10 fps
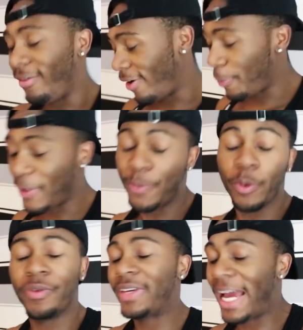All right,
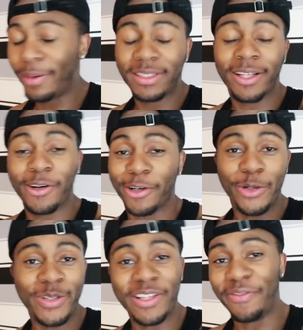people, we've came to the
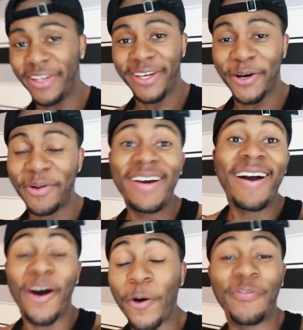conclusion of the video.
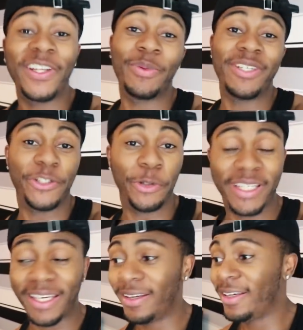Hopefully, you
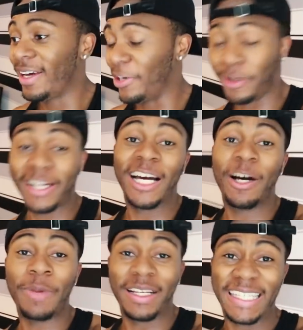enjoyed it. And right
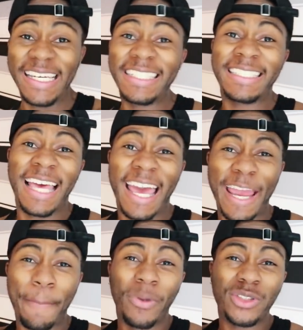now, I'm about to eat
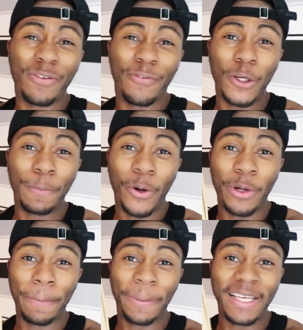a MuscleFood
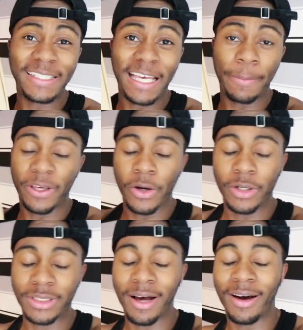protein pizza
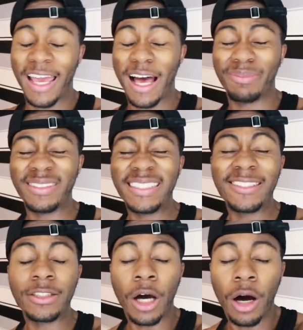because I am
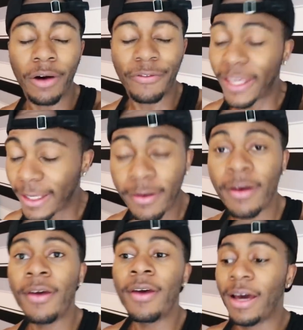starving.
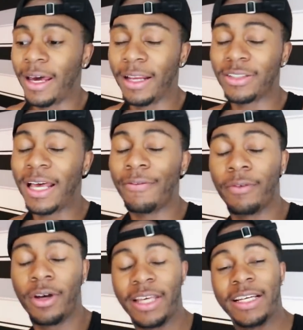And I just haven't
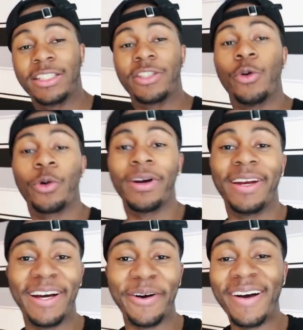got the energy to cook right
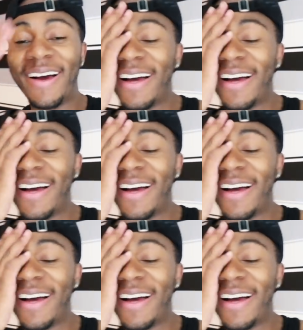now.